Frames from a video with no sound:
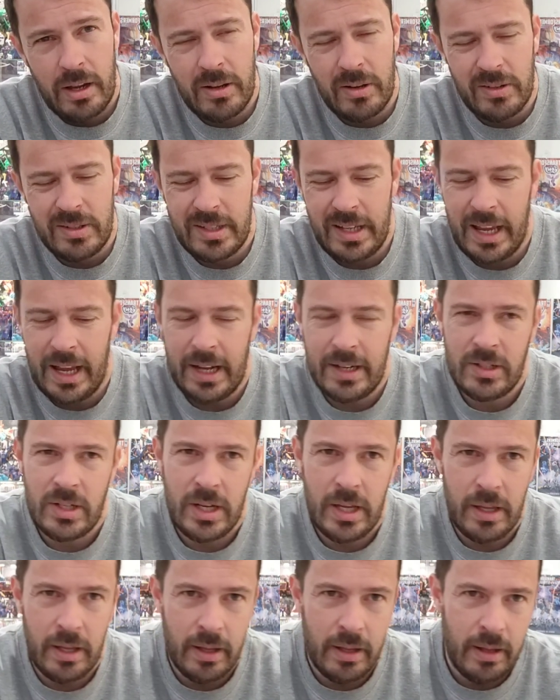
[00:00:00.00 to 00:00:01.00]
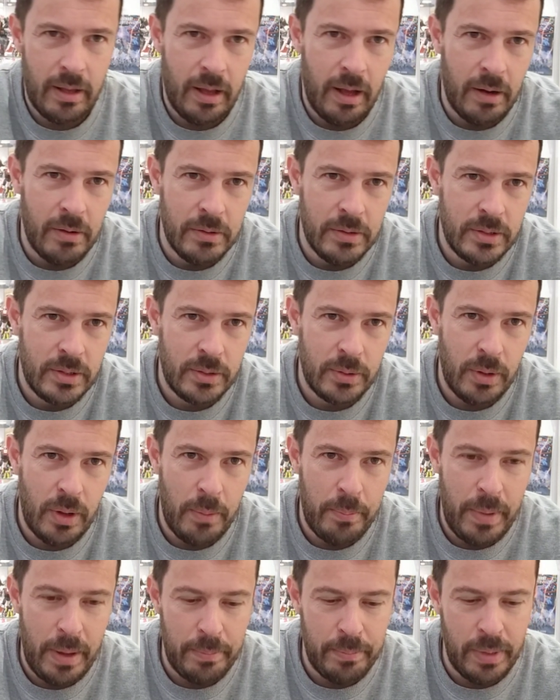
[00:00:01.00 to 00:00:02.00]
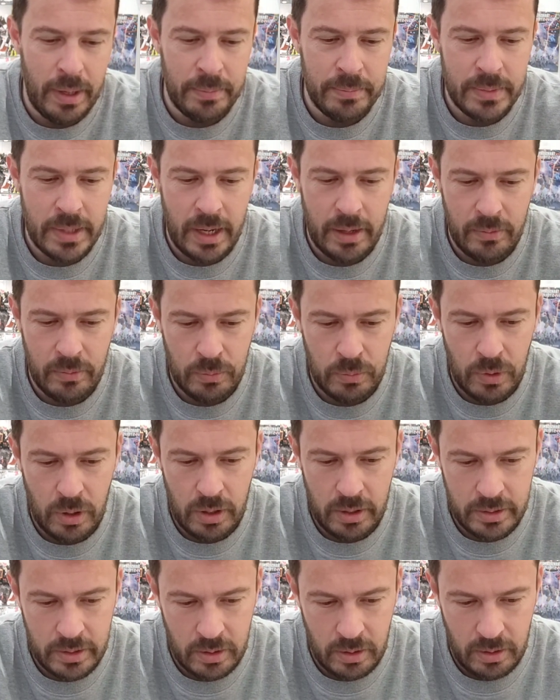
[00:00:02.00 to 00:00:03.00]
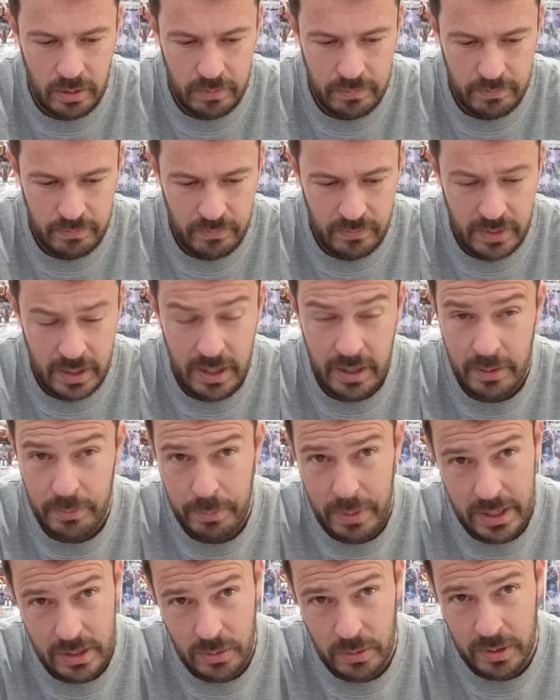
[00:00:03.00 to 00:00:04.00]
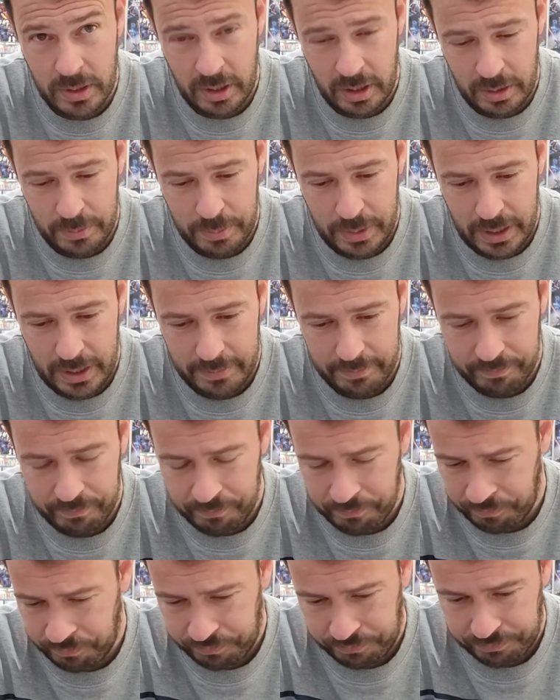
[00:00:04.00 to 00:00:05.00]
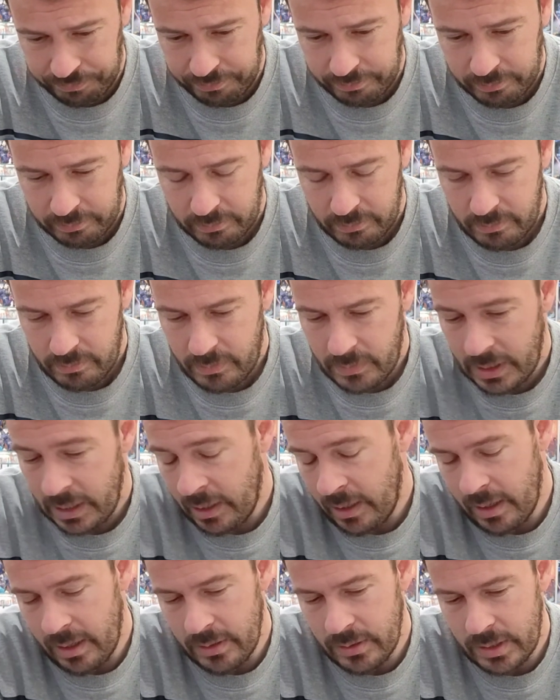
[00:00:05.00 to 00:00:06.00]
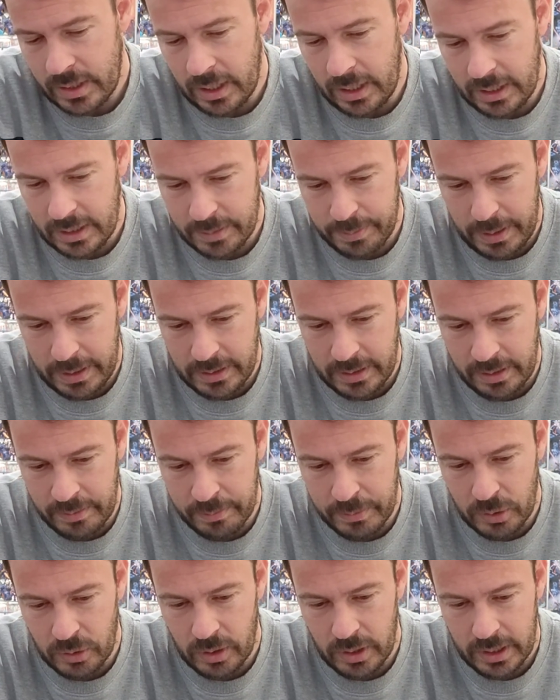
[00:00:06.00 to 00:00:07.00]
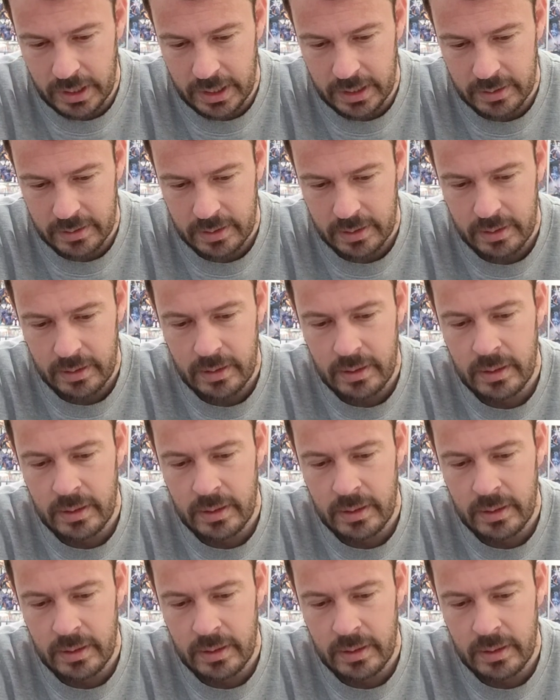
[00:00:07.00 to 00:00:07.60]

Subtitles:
I've got to say, actually, I was a bit bummed out with what I got. The bits were good, but I still expected more, I guess.